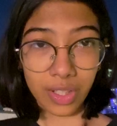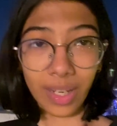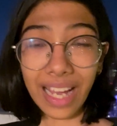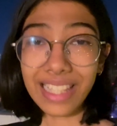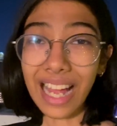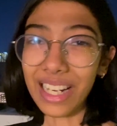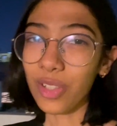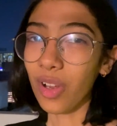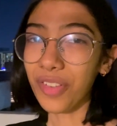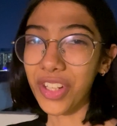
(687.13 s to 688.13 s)
guys, that is
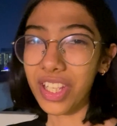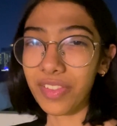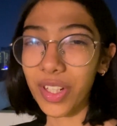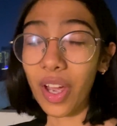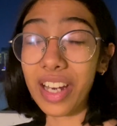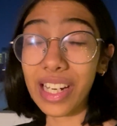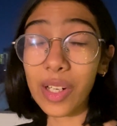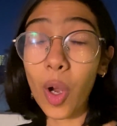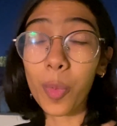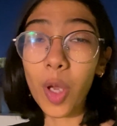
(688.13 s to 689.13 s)
all for this video. I really
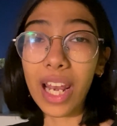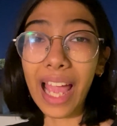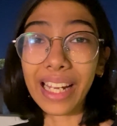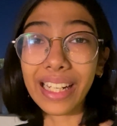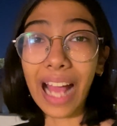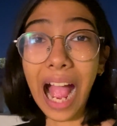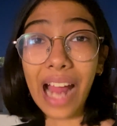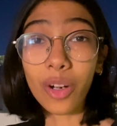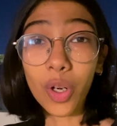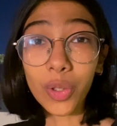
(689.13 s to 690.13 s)
hope you all like it
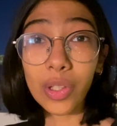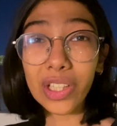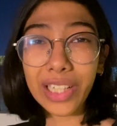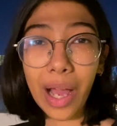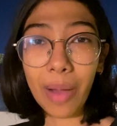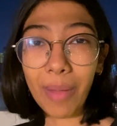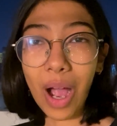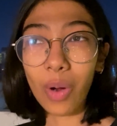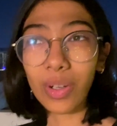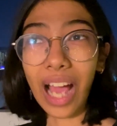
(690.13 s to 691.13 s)
and got to learn
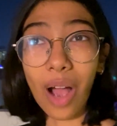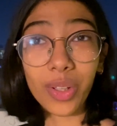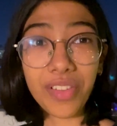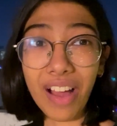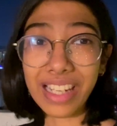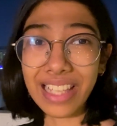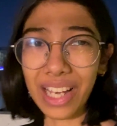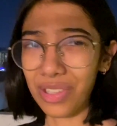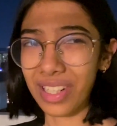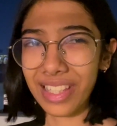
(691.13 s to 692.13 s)
about how Diwali is
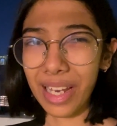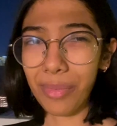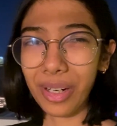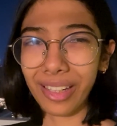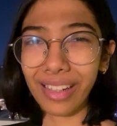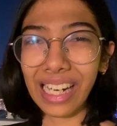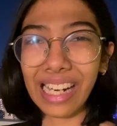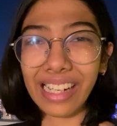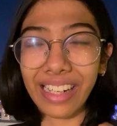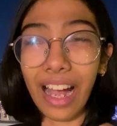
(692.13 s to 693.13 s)
actually celebrated in
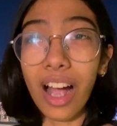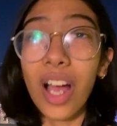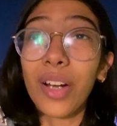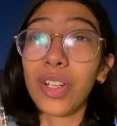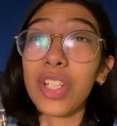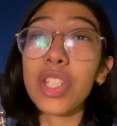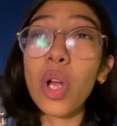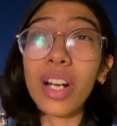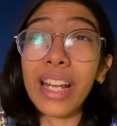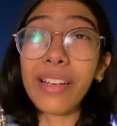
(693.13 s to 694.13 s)
India. This is
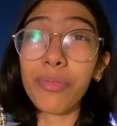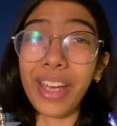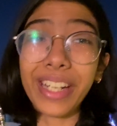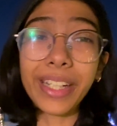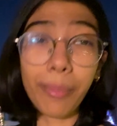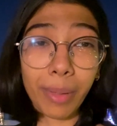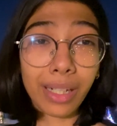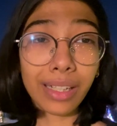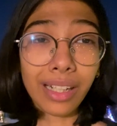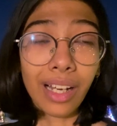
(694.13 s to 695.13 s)
not like very
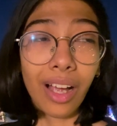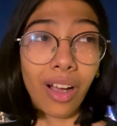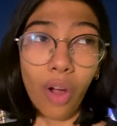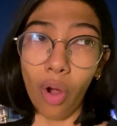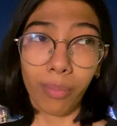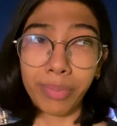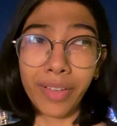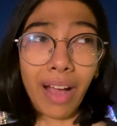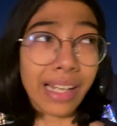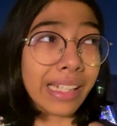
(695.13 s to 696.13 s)
typical
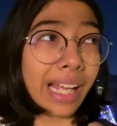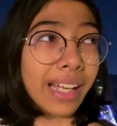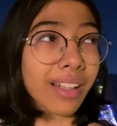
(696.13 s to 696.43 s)
Diwali, like